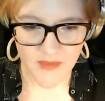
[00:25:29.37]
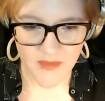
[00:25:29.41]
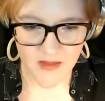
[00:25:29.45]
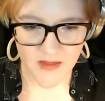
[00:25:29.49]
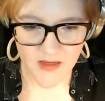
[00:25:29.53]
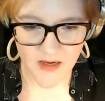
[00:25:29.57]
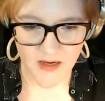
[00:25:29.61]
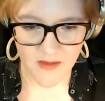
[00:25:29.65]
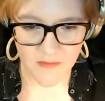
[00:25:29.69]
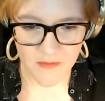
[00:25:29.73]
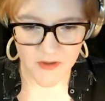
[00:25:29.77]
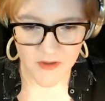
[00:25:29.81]

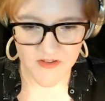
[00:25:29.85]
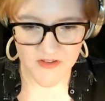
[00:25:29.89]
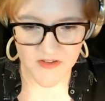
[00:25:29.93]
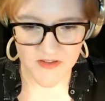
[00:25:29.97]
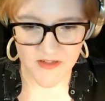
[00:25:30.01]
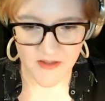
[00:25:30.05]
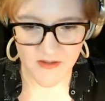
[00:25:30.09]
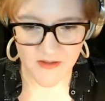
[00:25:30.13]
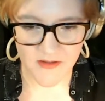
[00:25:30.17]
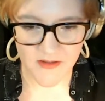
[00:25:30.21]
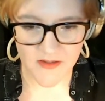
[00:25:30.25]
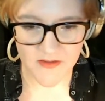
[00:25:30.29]
Cameron
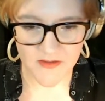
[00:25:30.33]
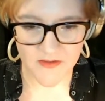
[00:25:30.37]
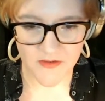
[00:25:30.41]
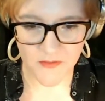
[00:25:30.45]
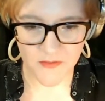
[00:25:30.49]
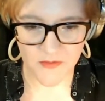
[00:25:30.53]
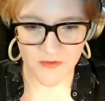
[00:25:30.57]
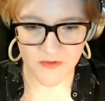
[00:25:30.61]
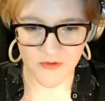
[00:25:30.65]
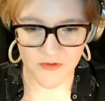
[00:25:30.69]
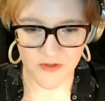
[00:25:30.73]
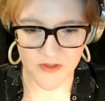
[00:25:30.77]
said airlines
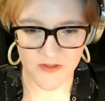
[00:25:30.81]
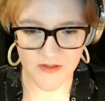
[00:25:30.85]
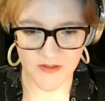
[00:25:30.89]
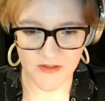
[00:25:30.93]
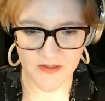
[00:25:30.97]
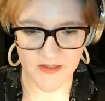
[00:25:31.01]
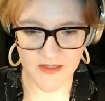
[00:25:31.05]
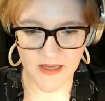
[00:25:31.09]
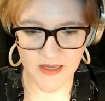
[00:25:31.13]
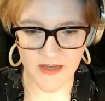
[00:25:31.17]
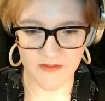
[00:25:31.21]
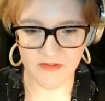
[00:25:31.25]
are
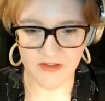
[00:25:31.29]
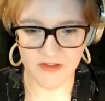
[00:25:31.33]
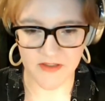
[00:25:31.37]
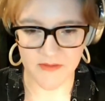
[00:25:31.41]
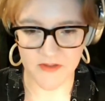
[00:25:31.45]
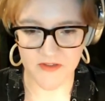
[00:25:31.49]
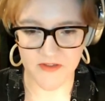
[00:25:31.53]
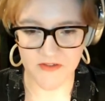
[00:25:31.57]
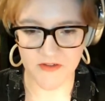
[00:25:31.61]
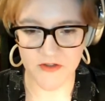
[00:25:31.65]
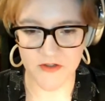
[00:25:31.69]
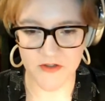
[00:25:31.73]
restricted and have
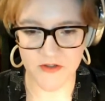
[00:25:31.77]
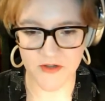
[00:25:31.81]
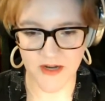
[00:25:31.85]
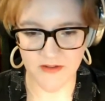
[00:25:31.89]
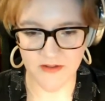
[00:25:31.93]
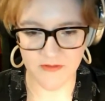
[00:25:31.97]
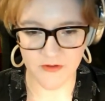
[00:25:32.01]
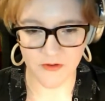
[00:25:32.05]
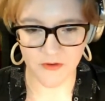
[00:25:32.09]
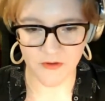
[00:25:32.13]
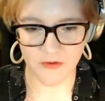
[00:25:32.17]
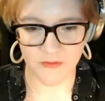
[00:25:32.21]
limits on
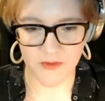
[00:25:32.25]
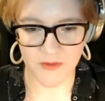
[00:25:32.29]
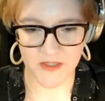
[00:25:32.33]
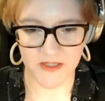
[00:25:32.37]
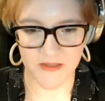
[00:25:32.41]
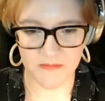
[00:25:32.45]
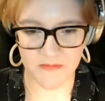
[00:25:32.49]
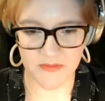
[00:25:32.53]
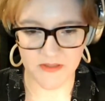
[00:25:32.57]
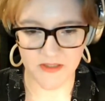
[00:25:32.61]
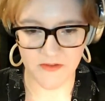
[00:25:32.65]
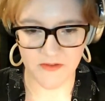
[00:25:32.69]
travelers, but
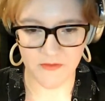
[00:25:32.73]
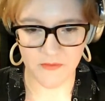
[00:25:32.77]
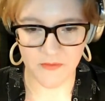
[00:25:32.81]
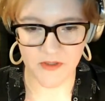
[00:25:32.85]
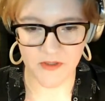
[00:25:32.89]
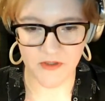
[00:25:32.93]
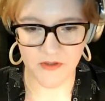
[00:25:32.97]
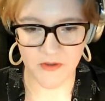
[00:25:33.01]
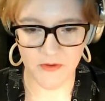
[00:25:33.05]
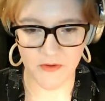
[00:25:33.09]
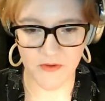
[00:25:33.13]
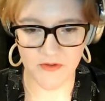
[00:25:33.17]
in place
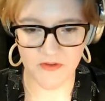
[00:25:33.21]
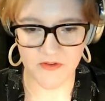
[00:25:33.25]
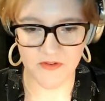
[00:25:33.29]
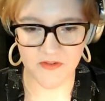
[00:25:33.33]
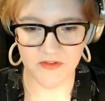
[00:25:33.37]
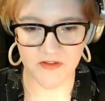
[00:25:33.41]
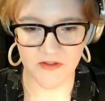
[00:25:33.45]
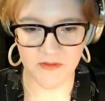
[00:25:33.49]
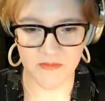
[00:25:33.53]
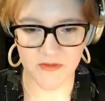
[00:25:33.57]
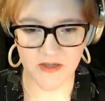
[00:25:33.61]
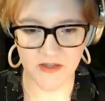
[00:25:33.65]
we notice
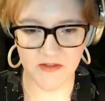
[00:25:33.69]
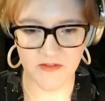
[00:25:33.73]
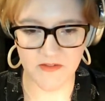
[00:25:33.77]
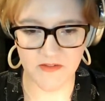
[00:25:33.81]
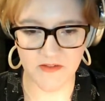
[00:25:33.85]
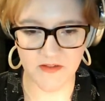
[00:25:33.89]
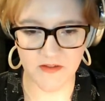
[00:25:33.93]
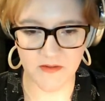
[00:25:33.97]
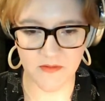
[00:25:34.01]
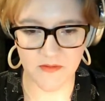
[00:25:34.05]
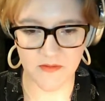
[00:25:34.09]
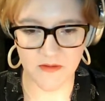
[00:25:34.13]
seat by
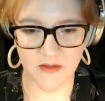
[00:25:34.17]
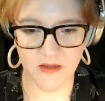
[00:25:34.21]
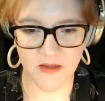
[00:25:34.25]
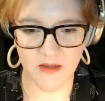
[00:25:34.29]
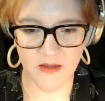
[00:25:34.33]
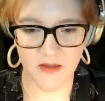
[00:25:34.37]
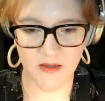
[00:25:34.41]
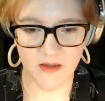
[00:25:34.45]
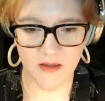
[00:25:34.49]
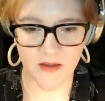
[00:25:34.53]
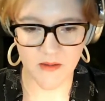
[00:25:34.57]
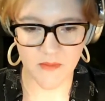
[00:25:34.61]
seat
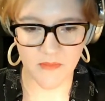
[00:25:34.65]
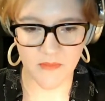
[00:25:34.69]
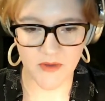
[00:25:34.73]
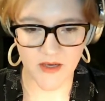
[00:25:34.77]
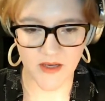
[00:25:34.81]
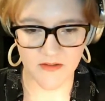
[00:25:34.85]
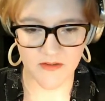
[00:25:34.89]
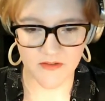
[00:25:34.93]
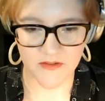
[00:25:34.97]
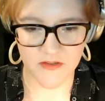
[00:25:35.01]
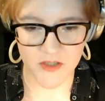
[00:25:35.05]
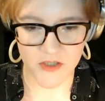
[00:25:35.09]

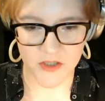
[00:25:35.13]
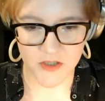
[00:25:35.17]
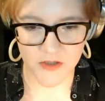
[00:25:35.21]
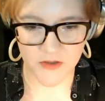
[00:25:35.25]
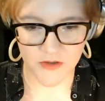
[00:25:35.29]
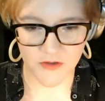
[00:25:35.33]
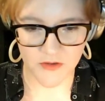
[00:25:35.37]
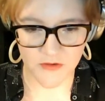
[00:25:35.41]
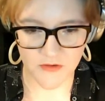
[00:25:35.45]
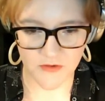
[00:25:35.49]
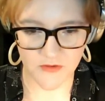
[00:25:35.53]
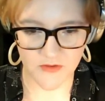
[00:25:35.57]

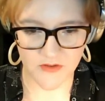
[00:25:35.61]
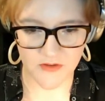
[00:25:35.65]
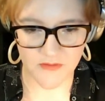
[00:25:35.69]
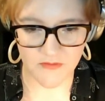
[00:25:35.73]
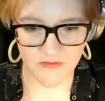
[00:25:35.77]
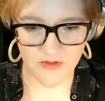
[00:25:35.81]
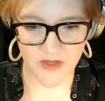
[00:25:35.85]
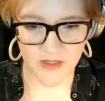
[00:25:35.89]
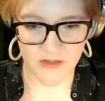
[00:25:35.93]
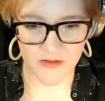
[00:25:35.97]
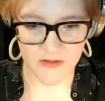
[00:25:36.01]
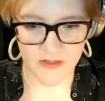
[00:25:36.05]
passengers
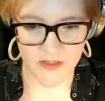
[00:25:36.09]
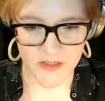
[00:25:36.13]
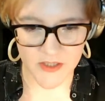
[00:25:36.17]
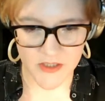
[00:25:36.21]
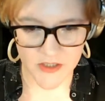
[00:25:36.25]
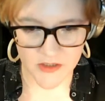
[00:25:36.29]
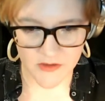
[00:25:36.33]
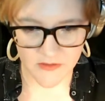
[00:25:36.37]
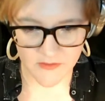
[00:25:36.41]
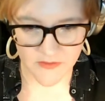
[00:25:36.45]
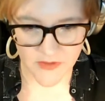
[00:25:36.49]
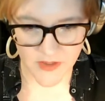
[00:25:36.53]
in
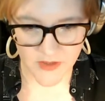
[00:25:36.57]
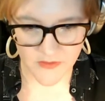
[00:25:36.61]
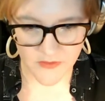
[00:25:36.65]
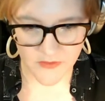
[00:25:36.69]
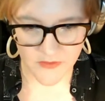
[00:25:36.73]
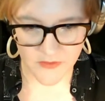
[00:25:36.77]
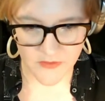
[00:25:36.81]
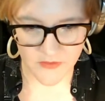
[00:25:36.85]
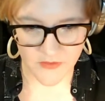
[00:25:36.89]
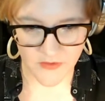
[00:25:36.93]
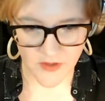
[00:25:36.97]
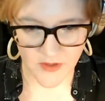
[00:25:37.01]
violation of
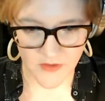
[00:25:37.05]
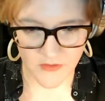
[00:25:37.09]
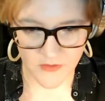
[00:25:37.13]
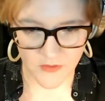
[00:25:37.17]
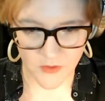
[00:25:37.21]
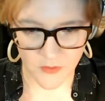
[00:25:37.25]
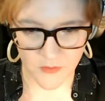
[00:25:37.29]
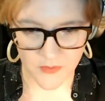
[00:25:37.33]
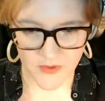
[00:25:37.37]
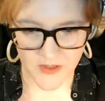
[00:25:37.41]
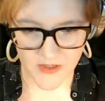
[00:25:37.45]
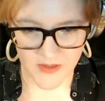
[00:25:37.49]

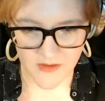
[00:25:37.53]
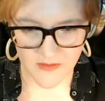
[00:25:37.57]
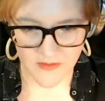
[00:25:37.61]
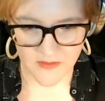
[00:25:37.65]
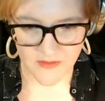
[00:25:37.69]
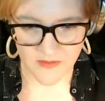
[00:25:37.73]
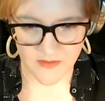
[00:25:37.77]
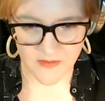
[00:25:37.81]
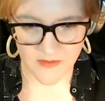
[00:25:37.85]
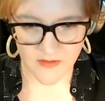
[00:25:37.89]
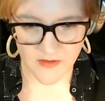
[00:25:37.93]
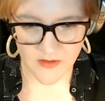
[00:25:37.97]

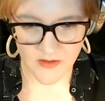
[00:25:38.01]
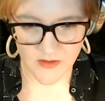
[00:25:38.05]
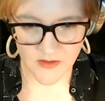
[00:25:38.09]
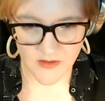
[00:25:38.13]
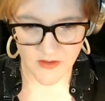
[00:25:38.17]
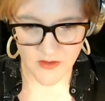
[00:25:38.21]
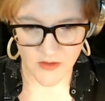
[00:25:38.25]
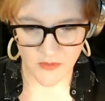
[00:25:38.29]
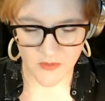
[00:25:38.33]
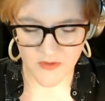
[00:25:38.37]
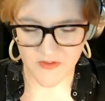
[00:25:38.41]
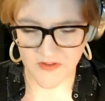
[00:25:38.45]
SOPs.
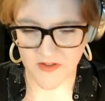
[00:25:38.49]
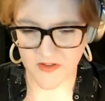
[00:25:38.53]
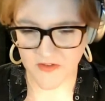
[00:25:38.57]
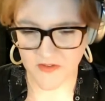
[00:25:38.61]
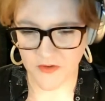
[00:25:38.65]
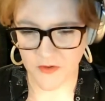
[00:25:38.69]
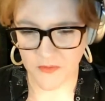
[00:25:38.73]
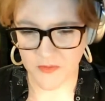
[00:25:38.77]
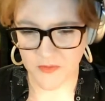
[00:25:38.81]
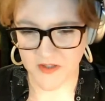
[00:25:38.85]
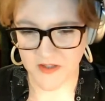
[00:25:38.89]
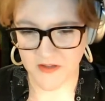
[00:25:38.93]
What's
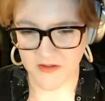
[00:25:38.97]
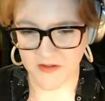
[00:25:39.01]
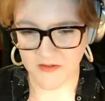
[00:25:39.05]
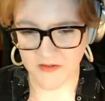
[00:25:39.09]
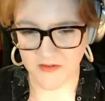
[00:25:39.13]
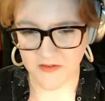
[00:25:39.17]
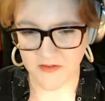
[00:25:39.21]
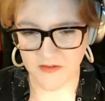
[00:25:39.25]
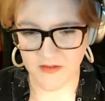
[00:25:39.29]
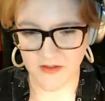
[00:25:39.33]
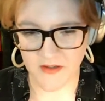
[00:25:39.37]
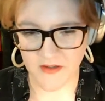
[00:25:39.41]

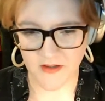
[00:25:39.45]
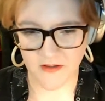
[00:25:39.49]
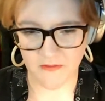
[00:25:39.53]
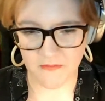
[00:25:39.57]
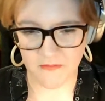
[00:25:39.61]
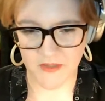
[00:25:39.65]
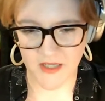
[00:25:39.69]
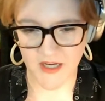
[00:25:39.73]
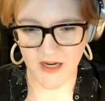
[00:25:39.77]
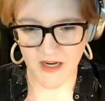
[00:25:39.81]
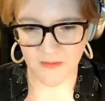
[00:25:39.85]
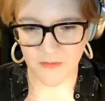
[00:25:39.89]
SOPs?
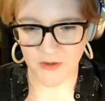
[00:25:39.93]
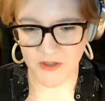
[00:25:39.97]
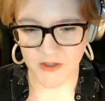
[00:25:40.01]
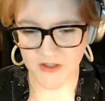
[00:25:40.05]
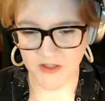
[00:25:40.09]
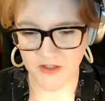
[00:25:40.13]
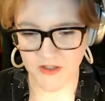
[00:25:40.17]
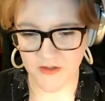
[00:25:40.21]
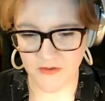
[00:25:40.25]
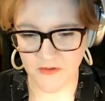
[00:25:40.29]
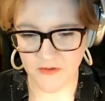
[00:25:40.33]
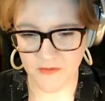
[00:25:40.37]
Cameron,
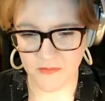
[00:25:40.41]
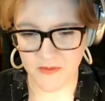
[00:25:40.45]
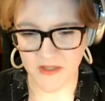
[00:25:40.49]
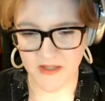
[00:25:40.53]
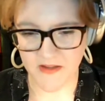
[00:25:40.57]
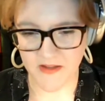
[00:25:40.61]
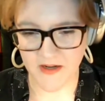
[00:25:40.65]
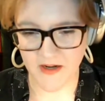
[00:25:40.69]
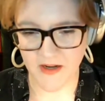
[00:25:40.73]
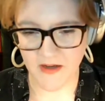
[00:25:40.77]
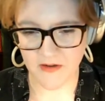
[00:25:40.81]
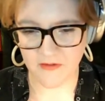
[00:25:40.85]
can you spell
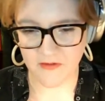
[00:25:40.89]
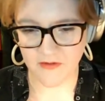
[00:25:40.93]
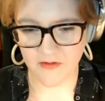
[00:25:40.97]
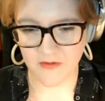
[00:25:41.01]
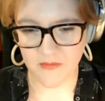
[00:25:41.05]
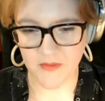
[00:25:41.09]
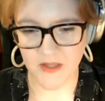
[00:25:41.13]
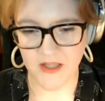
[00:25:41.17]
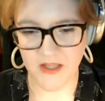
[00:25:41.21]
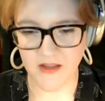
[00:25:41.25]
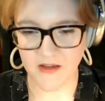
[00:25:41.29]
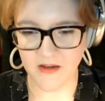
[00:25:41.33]
that out for
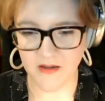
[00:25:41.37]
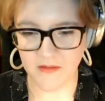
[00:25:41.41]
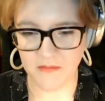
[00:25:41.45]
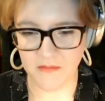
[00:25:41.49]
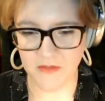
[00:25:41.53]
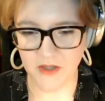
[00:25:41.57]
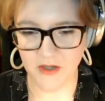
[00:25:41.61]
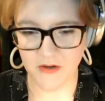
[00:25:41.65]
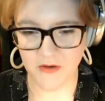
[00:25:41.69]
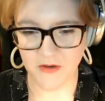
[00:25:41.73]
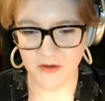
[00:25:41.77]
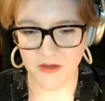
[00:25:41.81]
me? I'm
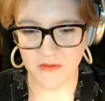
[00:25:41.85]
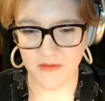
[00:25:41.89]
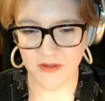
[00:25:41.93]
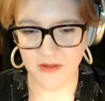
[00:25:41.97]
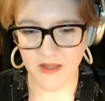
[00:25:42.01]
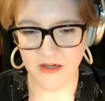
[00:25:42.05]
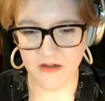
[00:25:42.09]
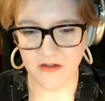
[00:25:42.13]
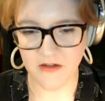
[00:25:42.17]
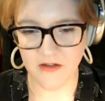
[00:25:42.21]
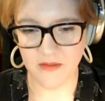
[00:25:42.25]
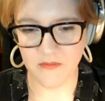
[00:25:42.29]
not great with
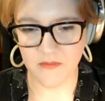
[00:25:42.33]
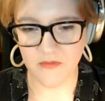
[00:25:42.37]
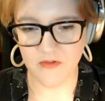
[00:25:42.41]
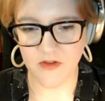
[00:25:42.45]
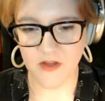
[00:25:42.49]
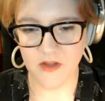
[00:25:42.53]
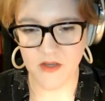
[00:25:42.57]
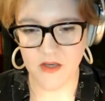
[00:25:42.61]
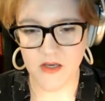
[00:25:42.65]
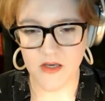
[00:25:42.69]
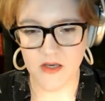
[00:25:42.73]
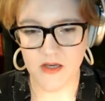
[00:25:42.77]
acronyms.